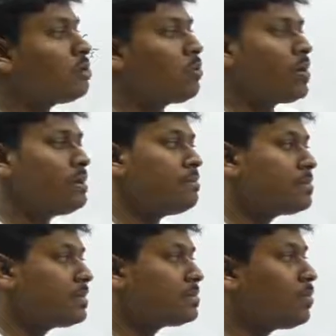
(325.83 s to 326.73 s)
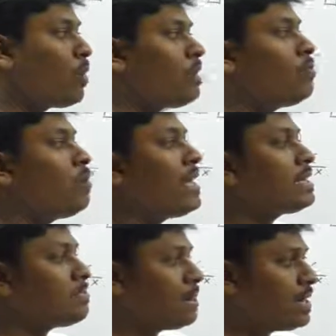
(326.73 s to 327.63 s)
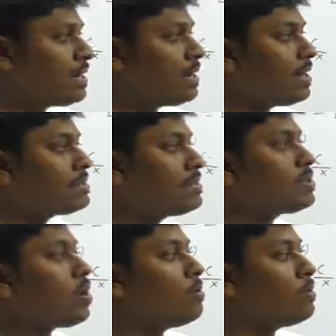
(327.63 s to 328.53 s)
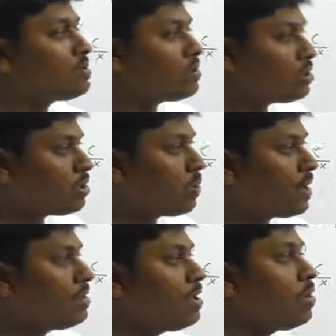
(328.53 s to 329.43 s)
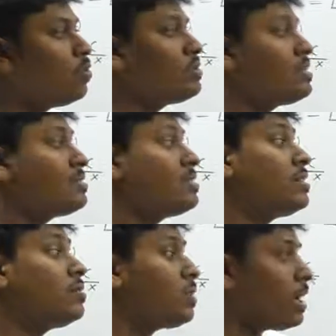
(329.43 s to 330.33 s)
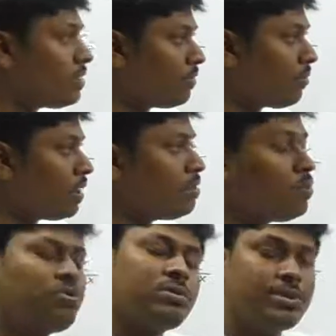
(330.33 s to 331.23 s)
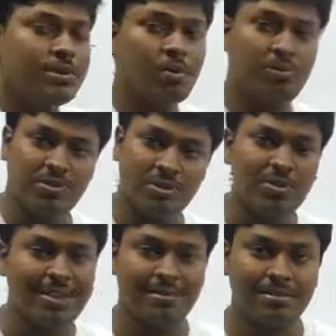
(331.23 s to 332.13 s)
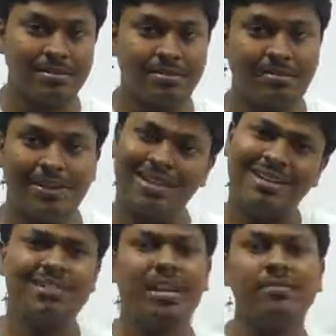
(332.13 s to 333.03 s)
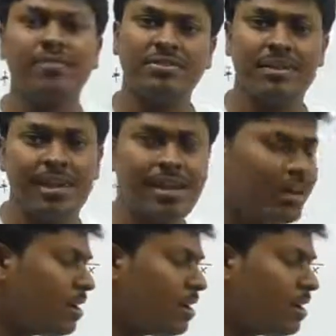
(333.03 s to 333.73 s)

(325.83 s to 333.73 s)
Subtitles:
to point number 6. The one who likes pink color sits opposite to the one who sits third to right of one who sits opposite to H. Whether it is confusing, right?